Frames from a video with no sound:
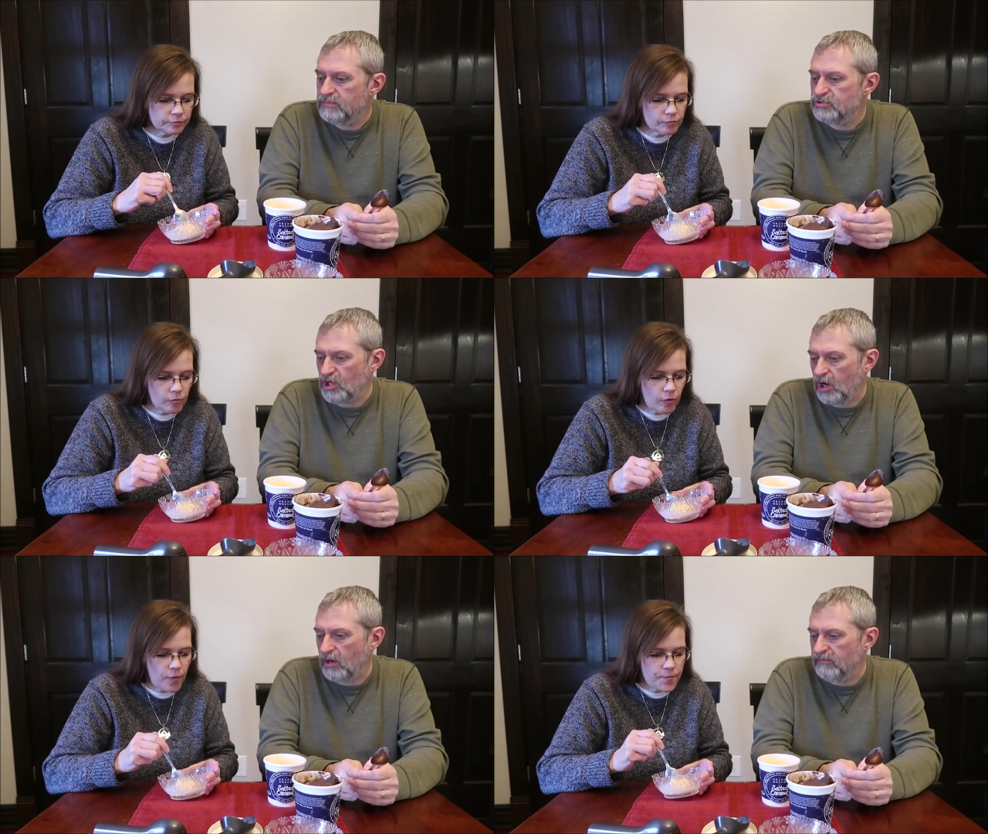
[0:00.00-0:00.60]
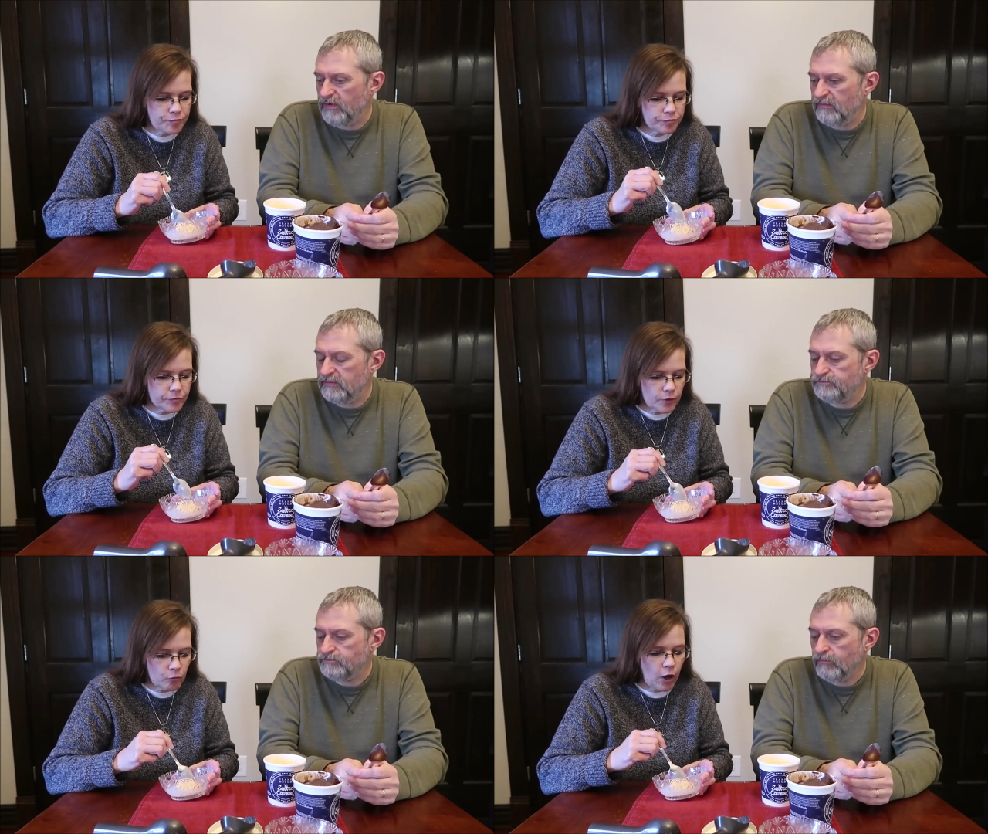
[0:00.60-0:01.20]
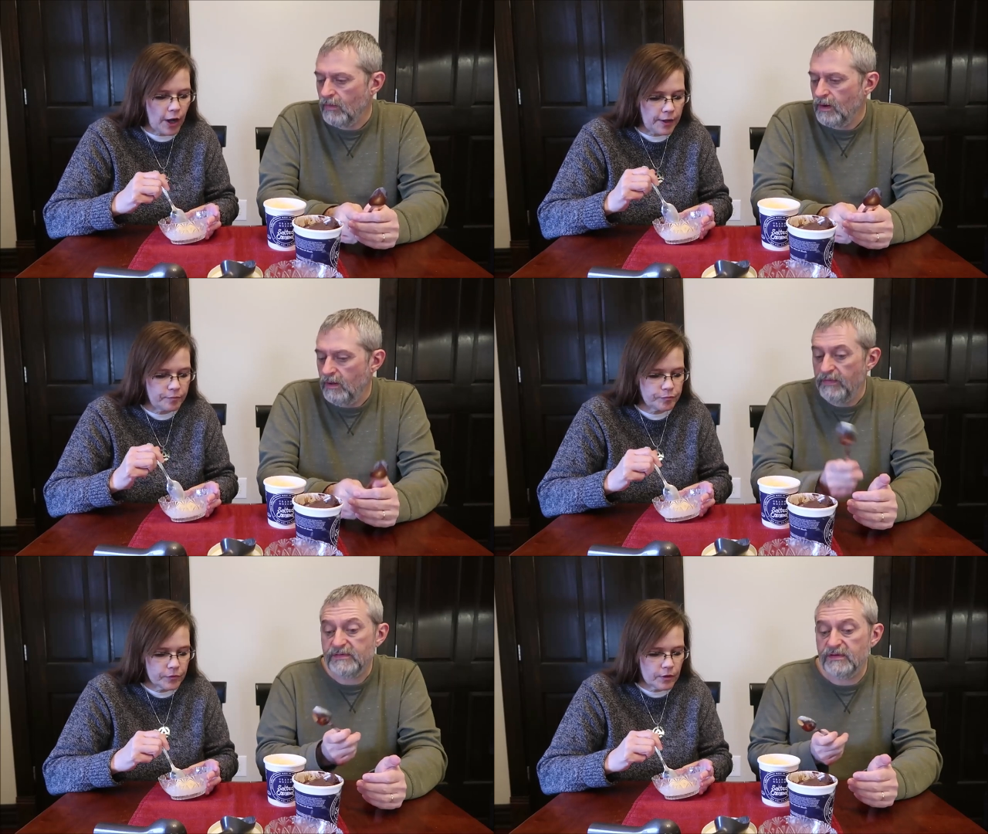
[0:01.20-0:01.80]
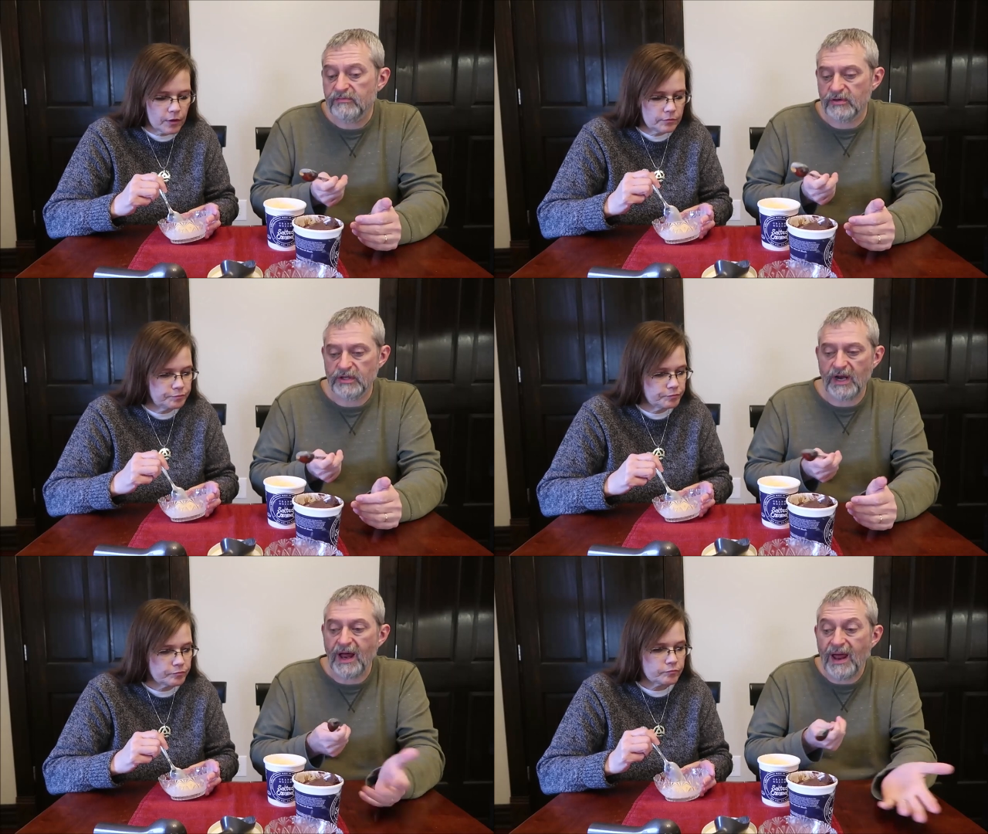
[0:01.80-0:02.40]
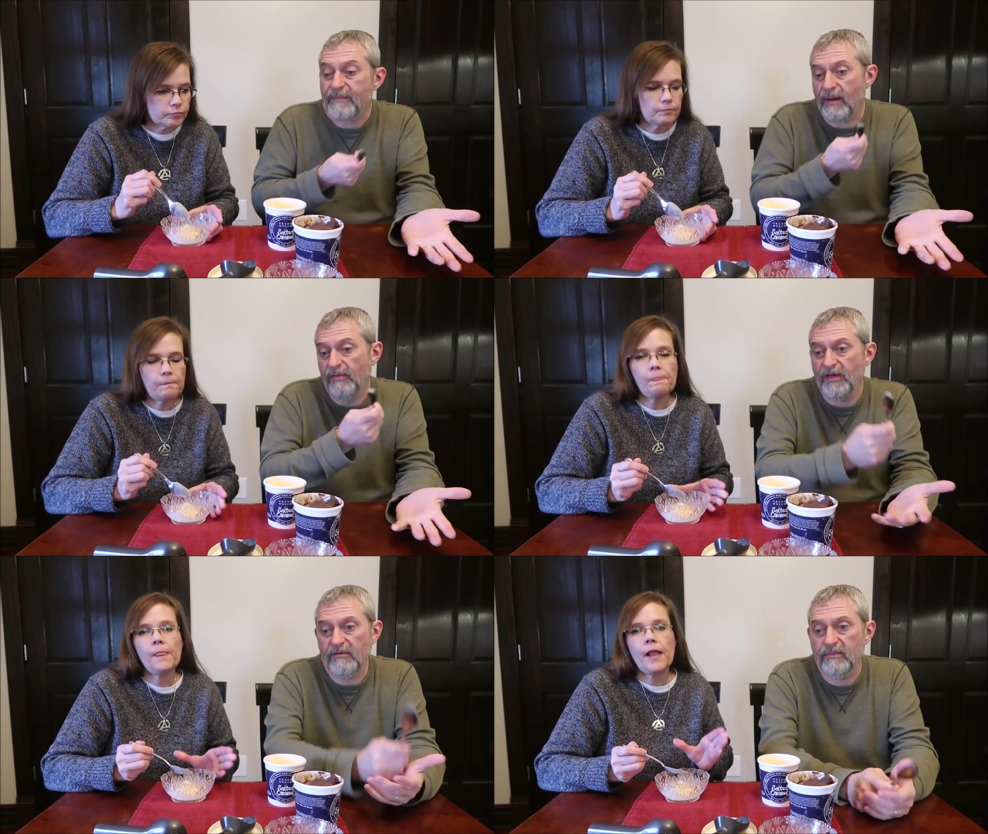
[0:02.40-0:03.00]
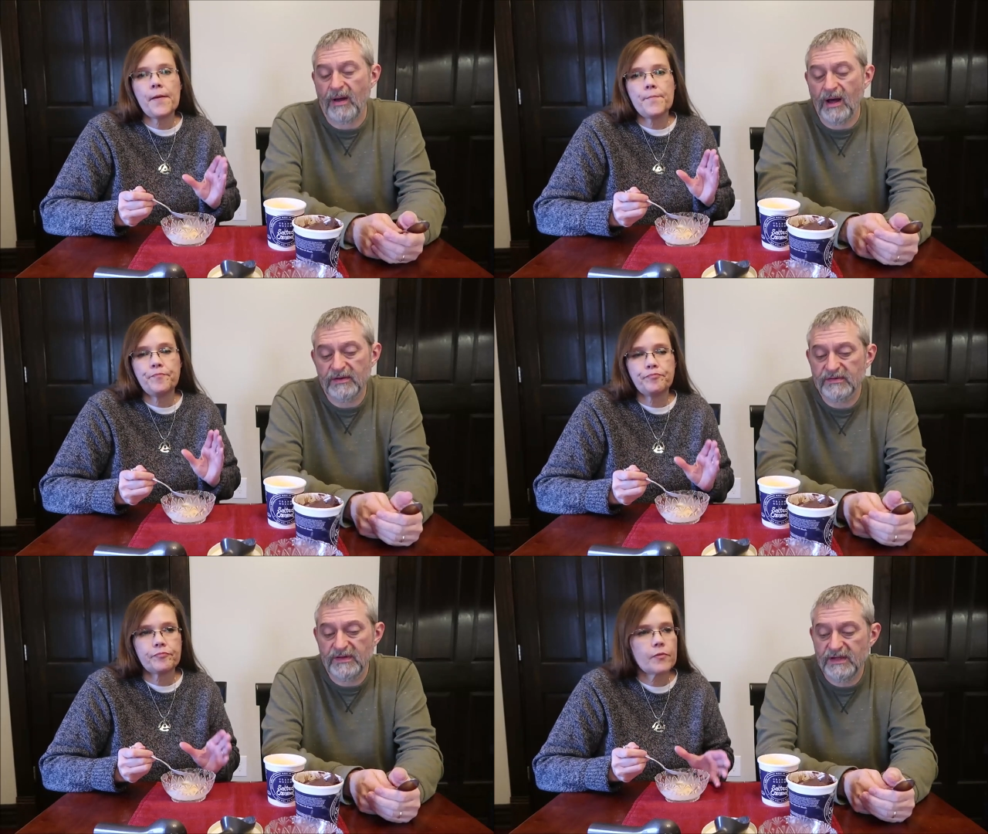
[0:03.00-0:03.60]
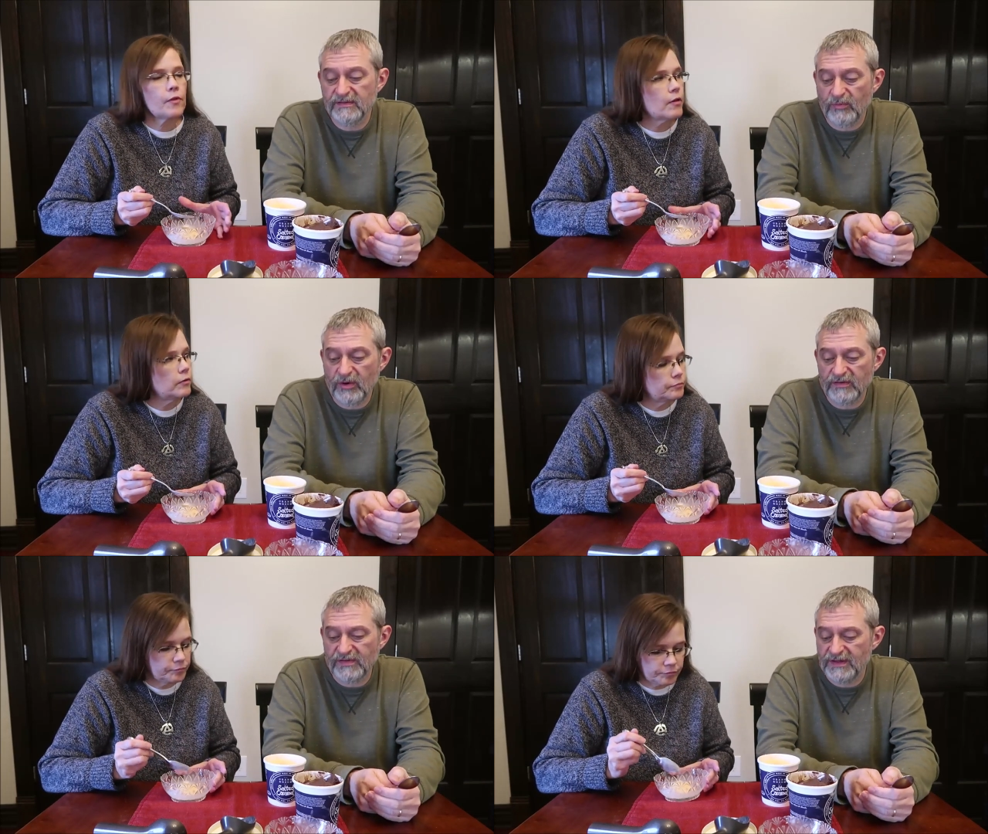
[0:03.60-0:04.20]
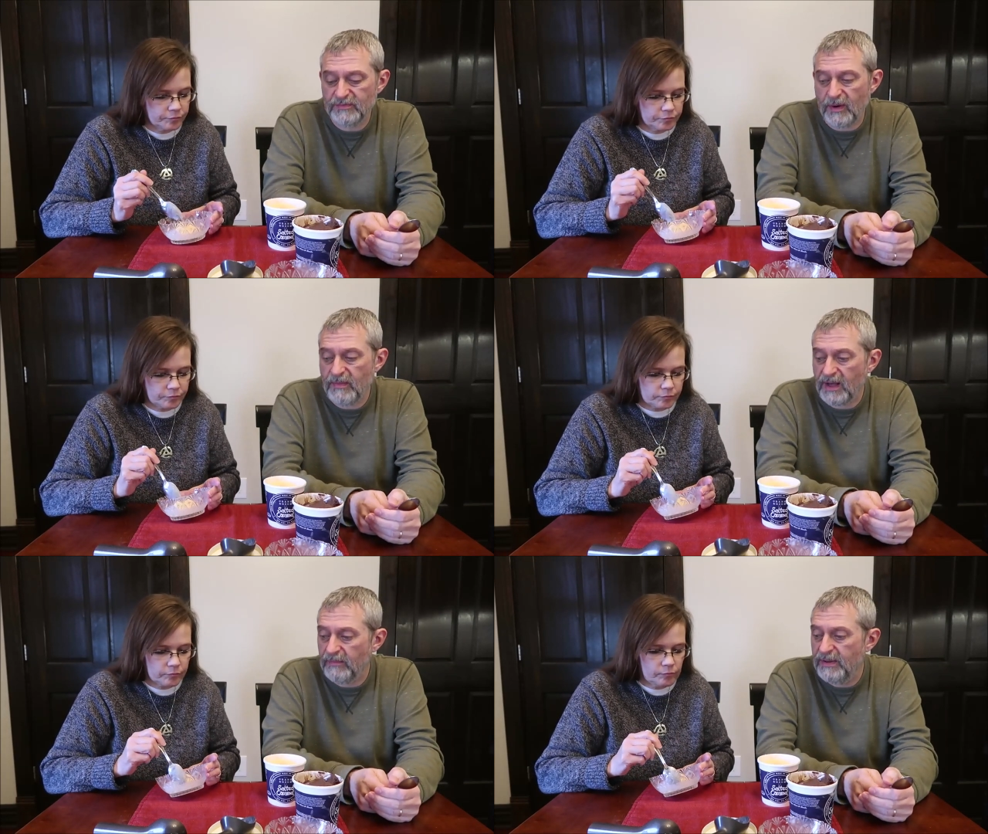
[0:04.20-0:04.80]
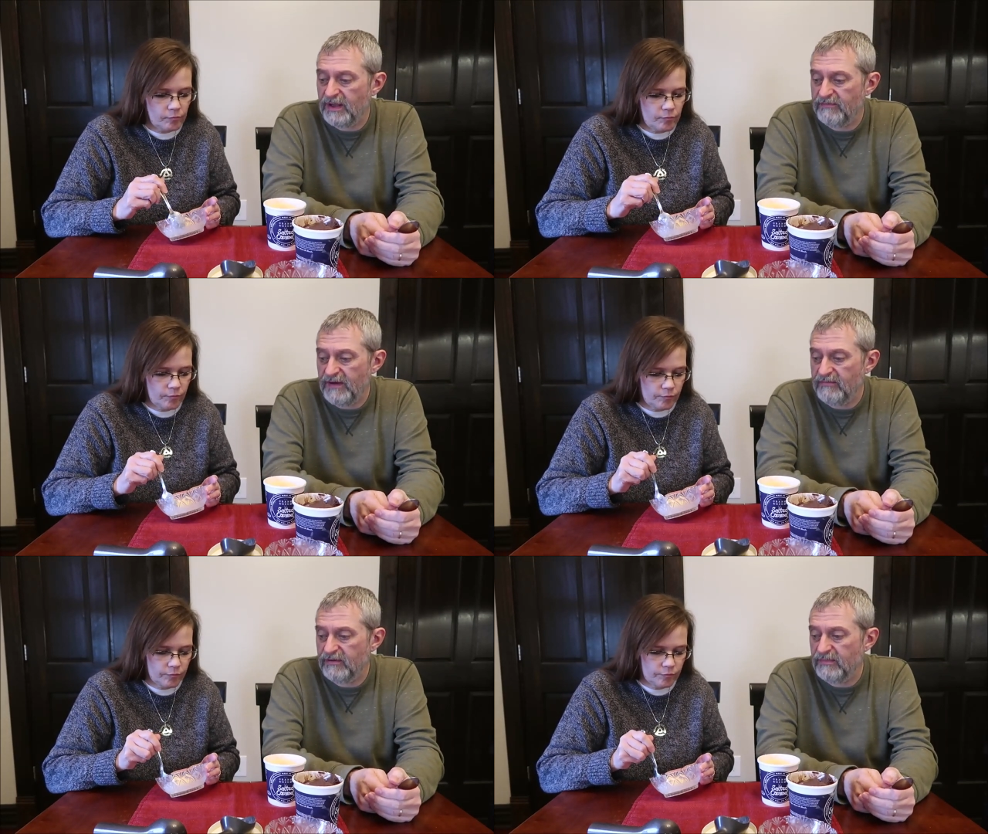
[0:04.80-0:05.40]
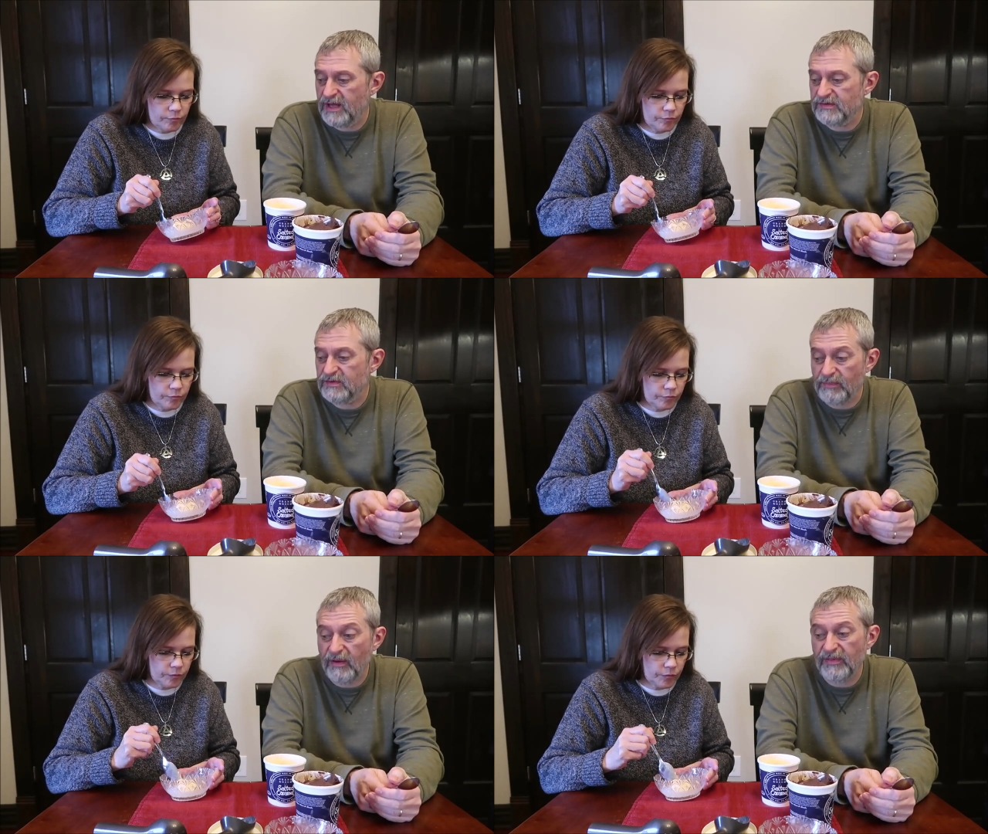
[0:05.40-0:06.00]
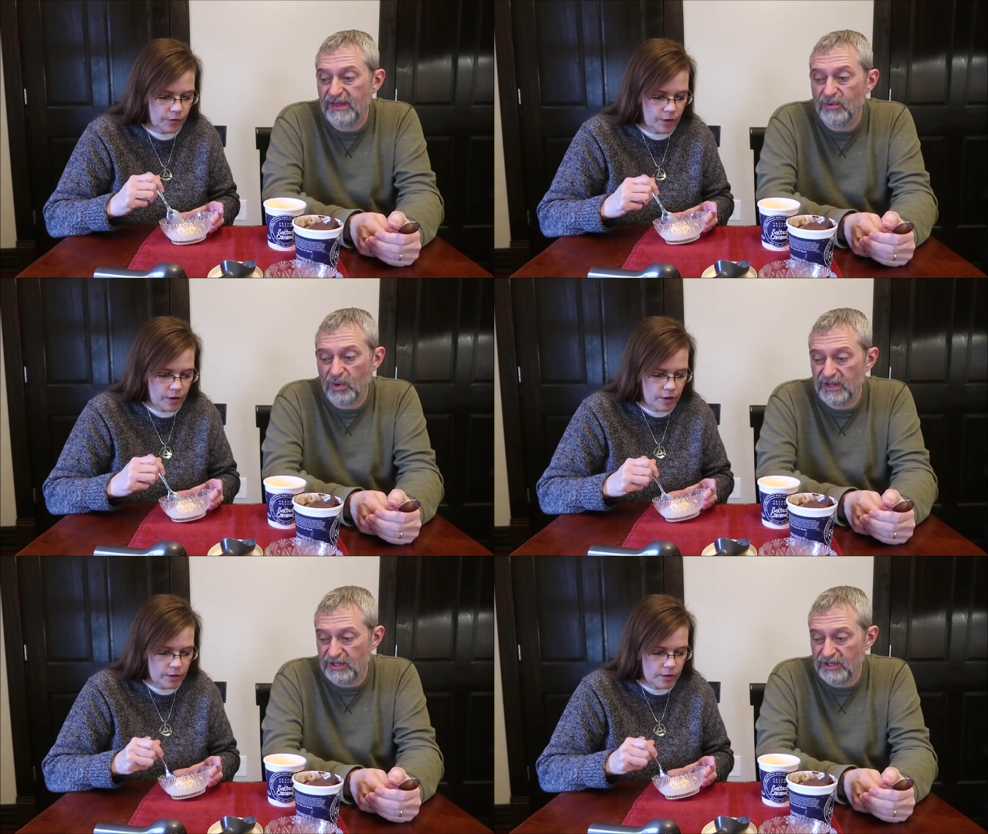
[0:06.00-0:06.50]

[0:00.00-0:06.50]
Speaker 1: chocolate flavor. Right. This is really good. I like both of them. Honestly, it's one of those things where I'm not going to pick a favorite because they're both equally